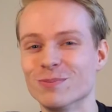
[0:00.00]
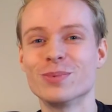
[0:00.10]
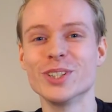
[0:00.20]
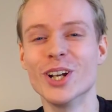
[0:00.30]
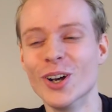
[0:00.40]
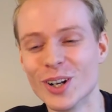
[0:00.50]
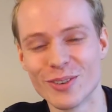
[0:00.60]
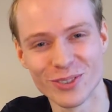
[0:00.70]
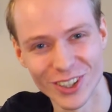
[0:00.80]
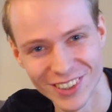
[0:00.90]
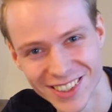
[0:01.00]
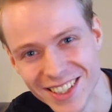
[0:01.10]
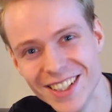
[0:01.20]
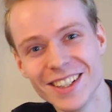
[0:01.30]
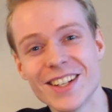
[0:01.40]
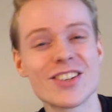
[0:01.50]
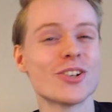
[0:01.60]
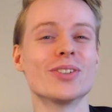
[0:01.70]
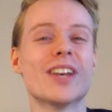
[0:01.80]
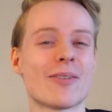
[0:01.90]
beautiful. This
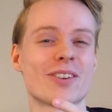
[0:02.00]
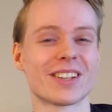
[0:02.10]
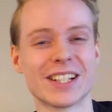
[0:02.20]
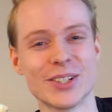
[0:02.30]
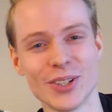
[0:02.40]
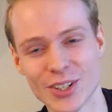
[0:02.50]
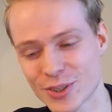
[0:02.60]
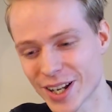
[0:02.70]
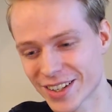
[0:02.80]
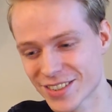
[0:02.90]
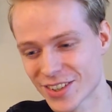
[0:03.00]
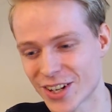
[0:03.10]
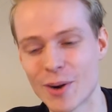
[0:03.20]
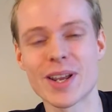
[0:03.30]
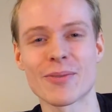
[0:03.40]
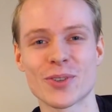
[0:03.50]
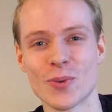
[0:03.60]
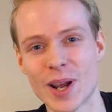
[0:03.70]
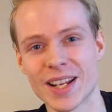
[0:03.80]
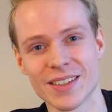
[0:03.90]
should definitely do the trick. So now we have to
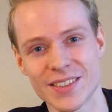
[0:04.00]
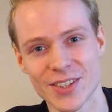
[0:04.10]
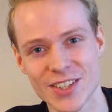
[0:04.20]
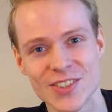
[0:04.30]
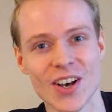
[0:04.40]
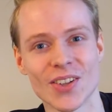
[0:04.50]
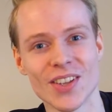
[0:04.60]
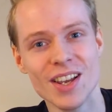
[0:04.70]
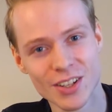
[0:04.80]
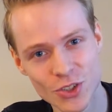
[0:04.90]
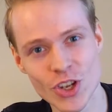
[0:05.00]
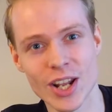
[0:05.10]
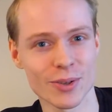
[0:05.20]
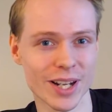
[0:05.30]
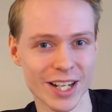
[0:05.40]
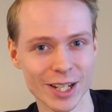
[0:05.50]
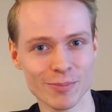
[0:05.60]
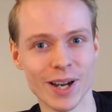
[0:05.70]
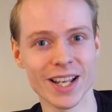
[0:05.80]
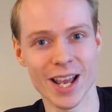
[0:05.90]
wait until it's done generating
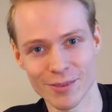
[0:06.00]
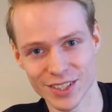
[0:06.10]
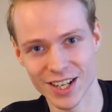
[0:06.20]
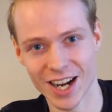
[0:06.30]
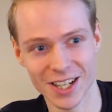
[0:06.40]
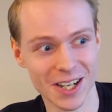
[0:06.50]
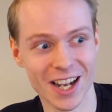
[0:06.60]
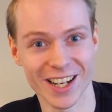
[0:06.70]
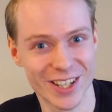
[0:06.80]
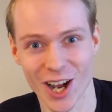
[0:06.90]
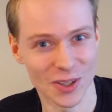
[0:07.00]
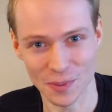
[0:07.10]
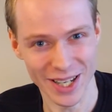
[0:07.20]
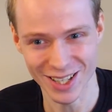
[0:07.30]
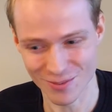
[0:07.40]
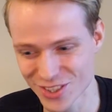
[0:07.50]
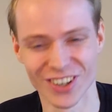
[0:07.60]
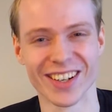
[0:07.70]
my avatar. I can't wait, I'm so